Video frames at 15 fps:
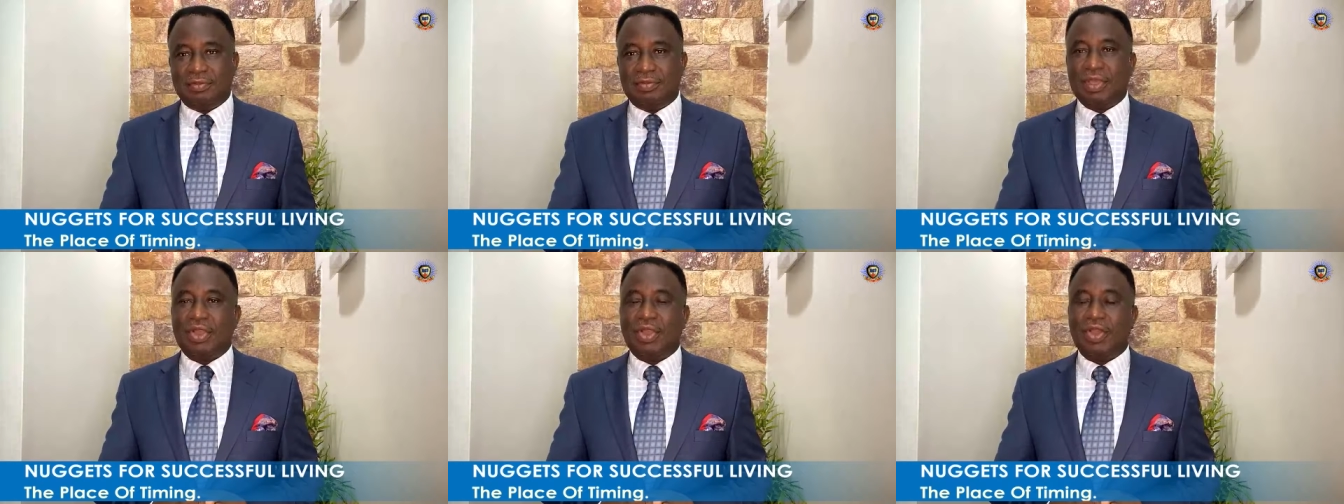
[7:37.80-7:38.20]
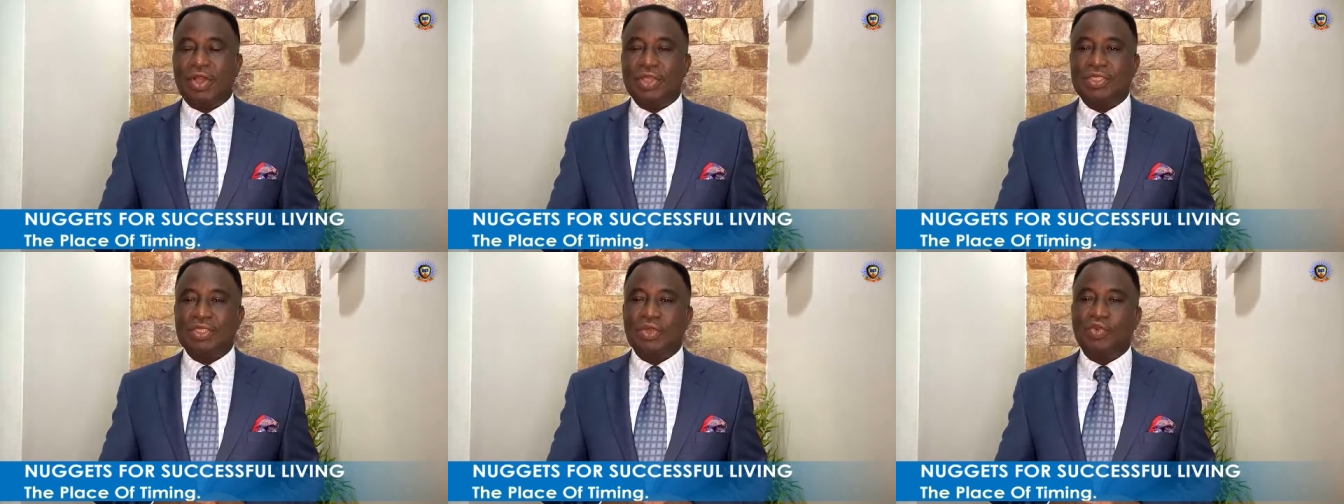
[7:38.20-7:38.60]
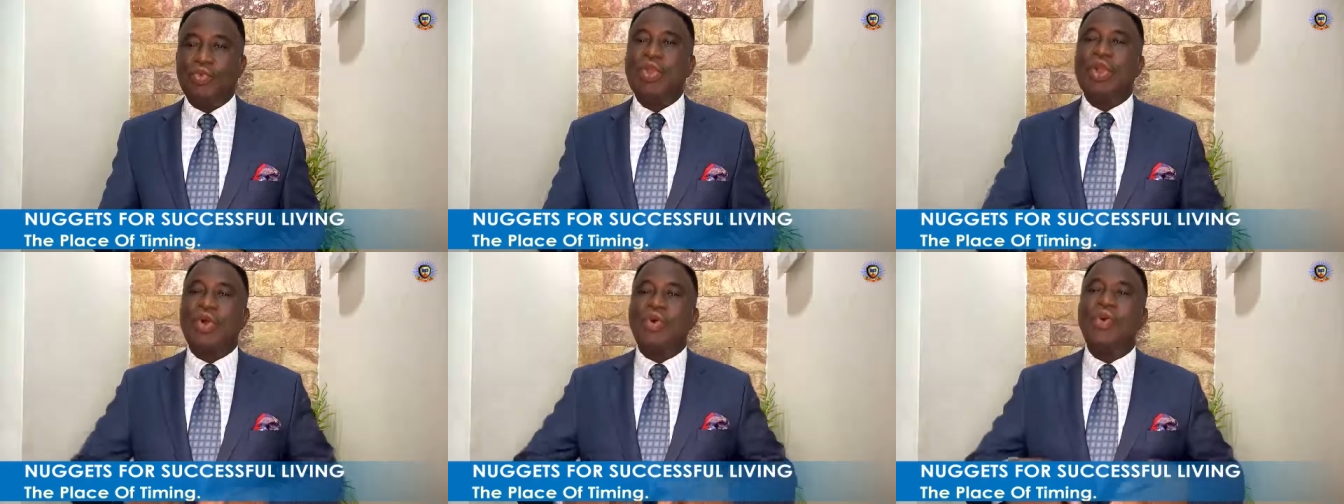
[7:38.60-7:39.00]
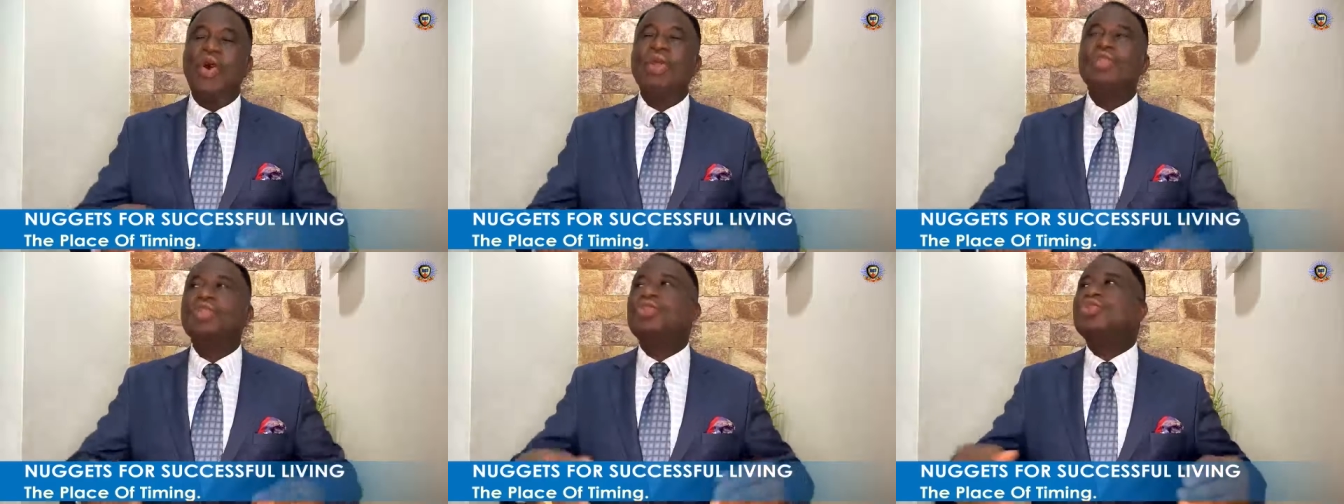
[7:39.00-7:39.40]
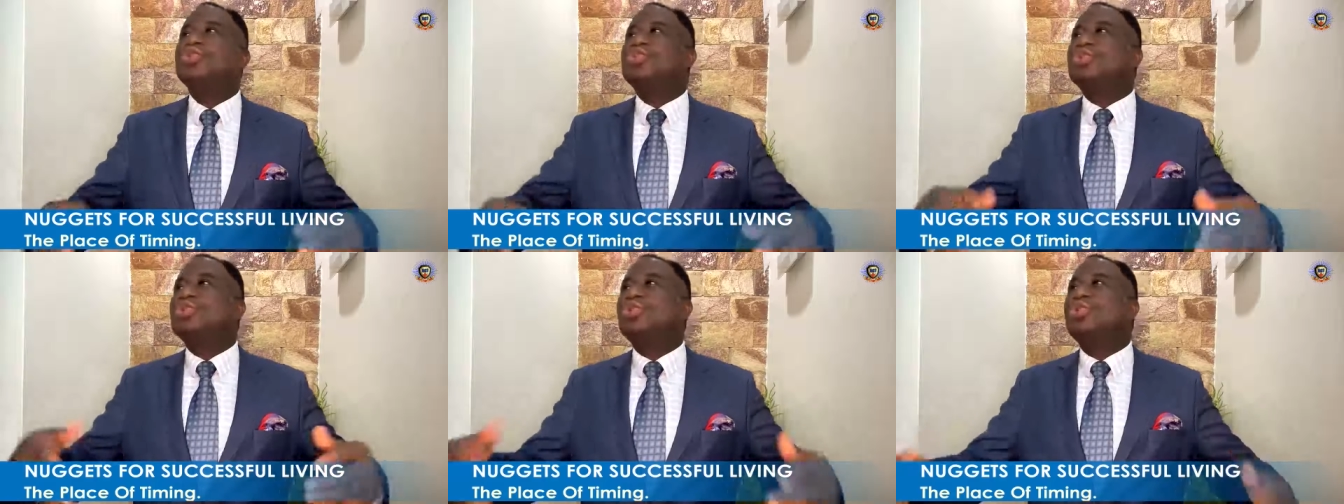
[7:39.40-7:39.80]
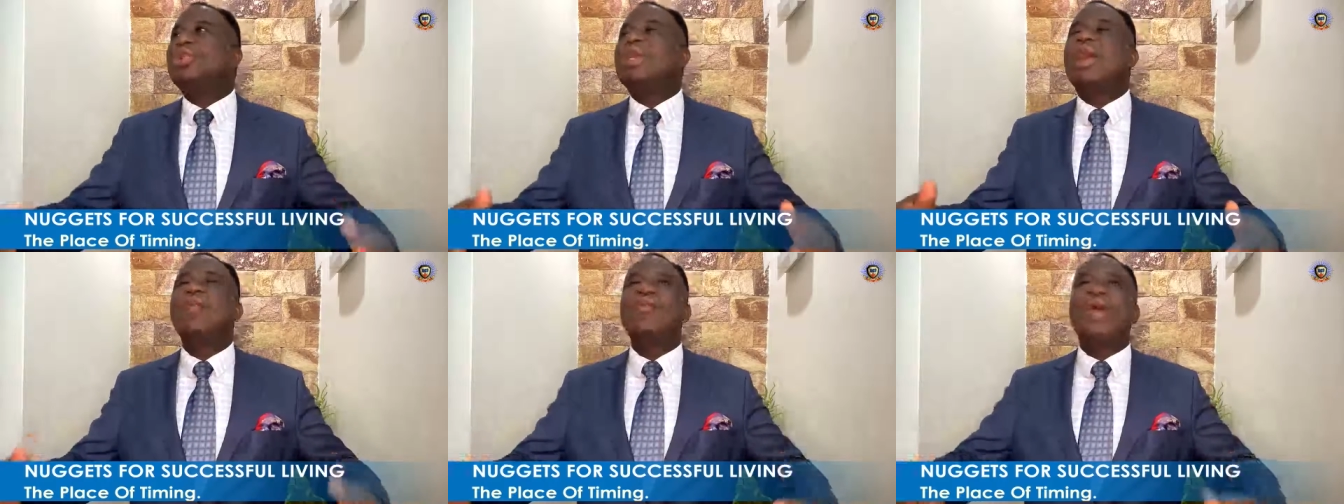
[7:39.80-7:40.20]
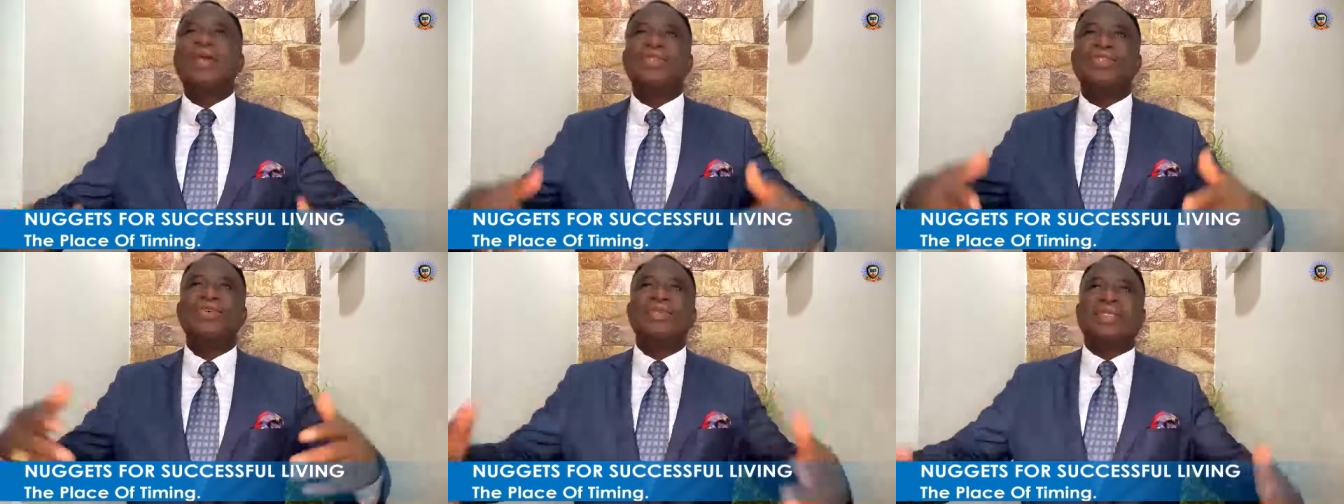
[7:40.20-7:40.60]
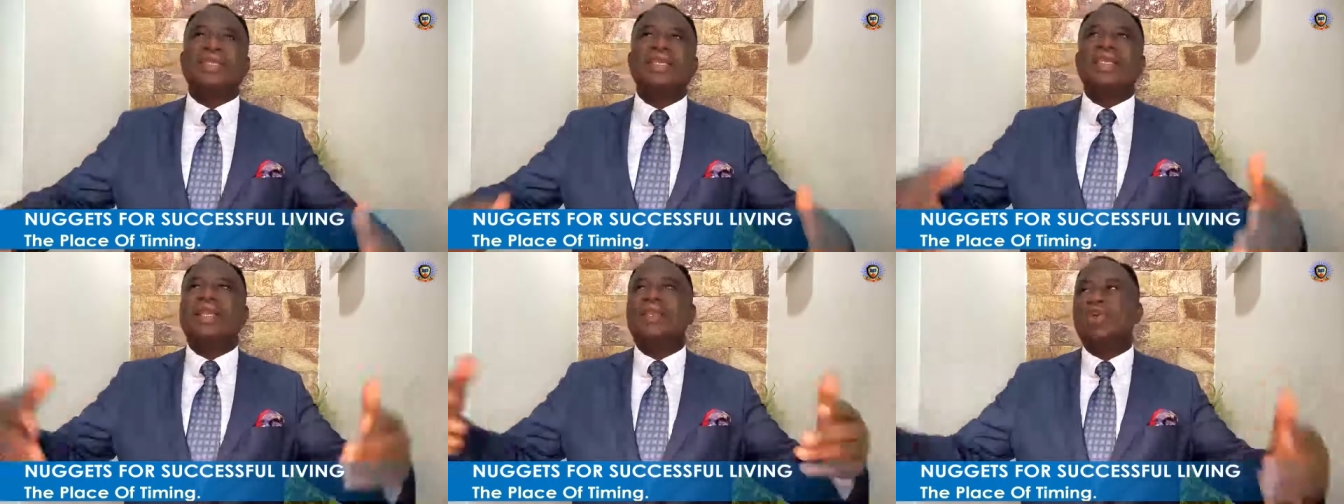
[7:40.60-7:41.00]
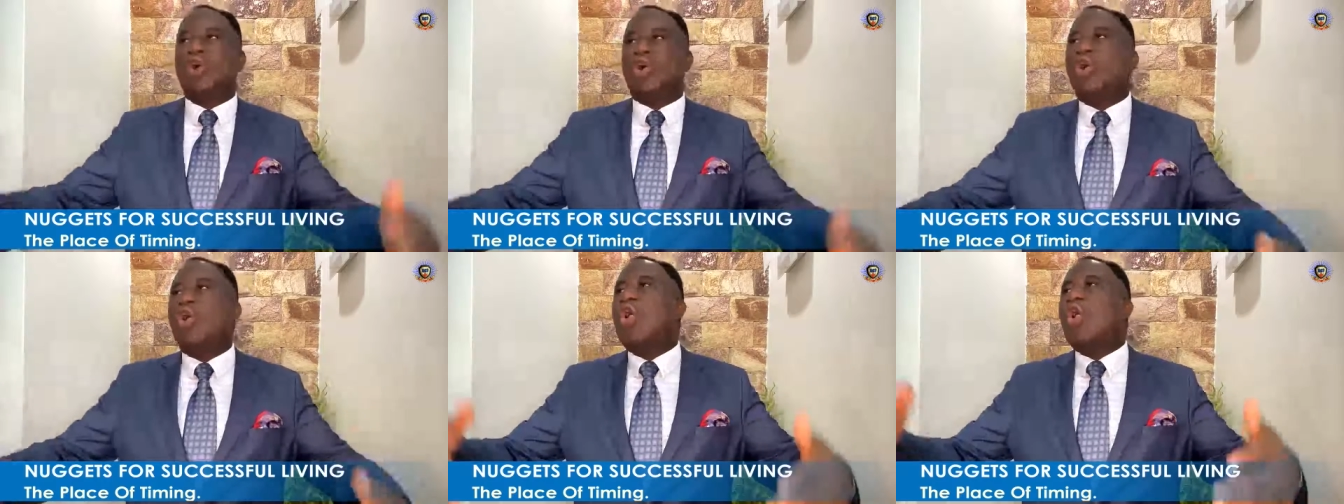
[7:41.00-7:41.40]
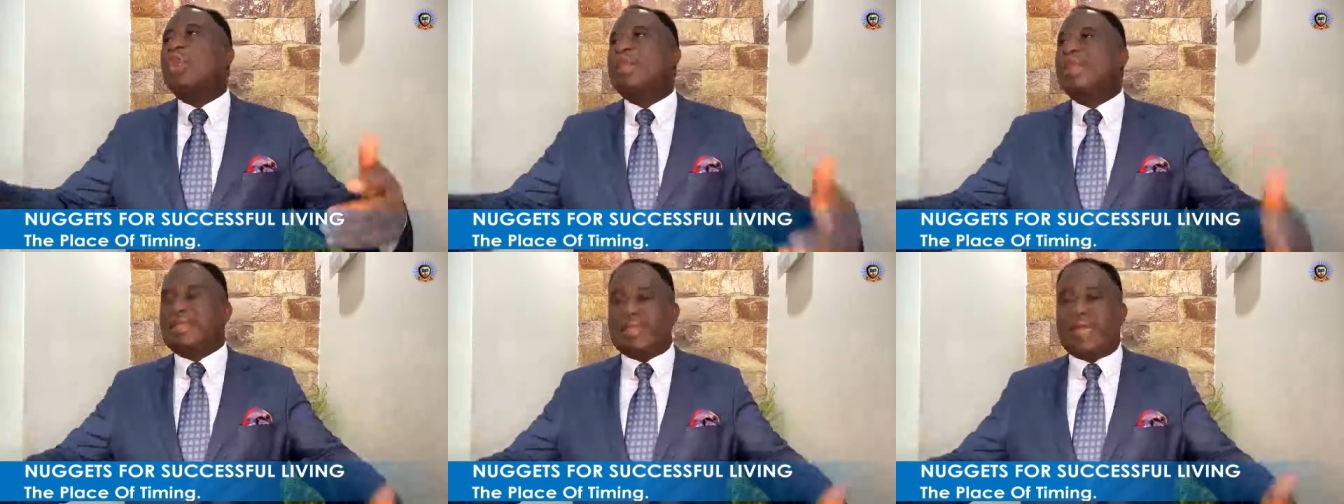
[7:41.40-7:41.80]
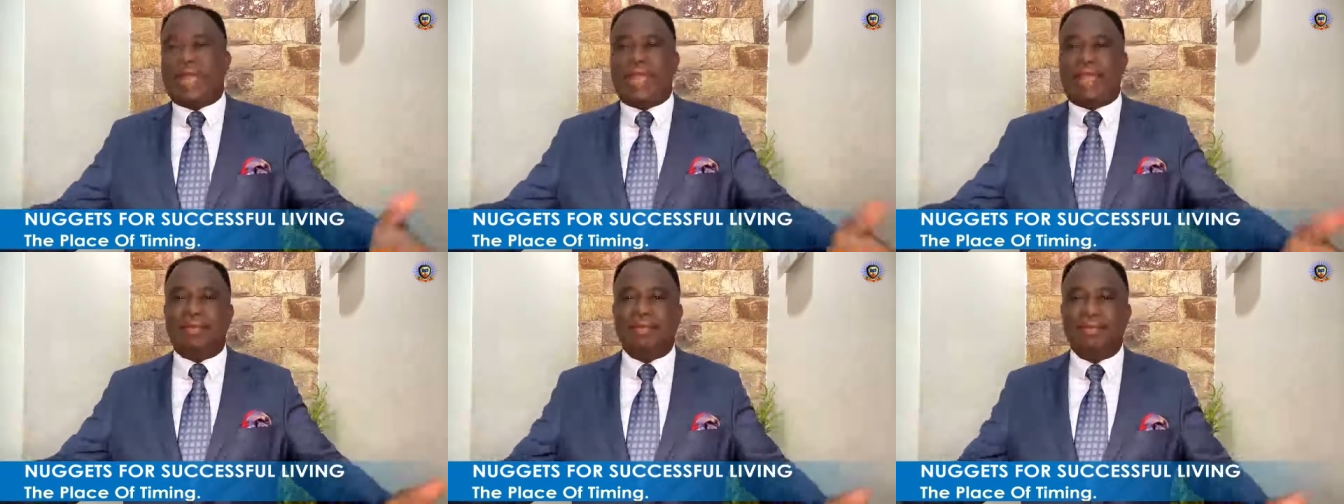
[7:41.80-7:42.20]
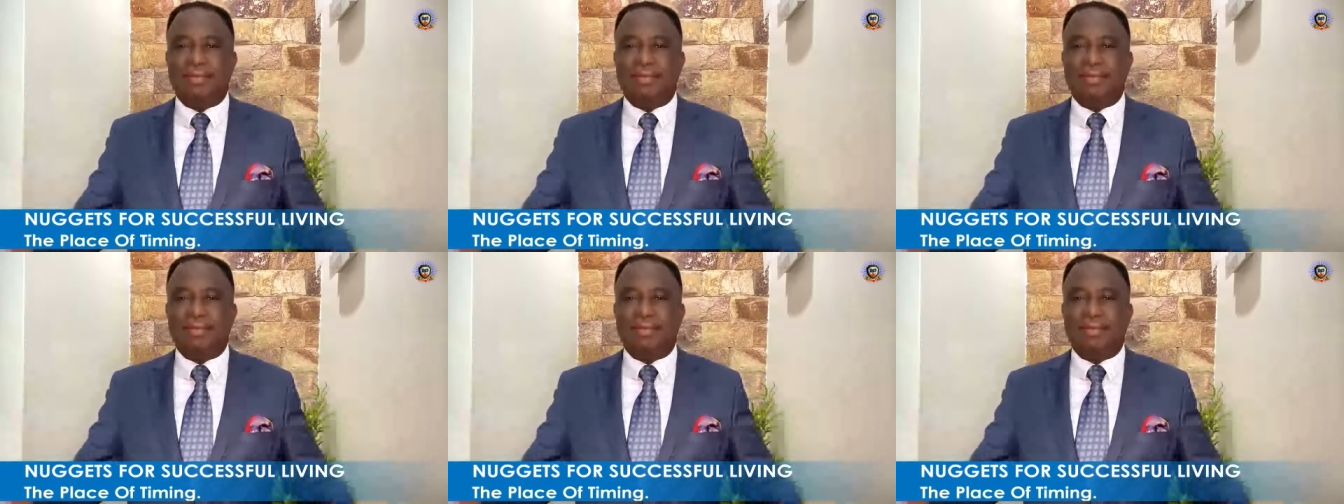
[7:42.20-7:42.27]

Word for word: Because we want to show that we are succeeding all the time.